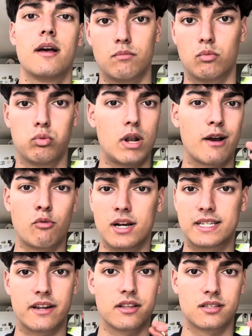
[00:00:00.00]
like what
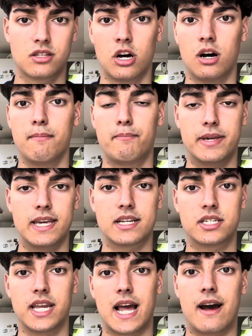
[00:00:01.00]
I said at the start,
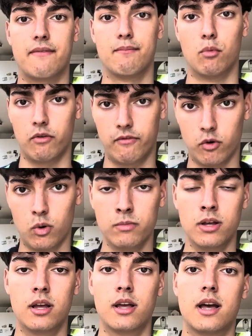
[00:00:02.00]
PSG have more form
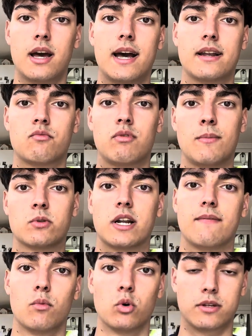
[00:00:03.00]
and Real Madrid
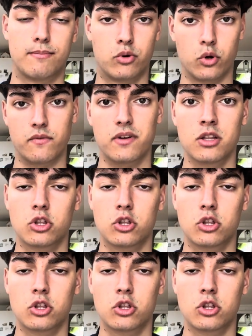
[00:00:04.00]
have more to prove.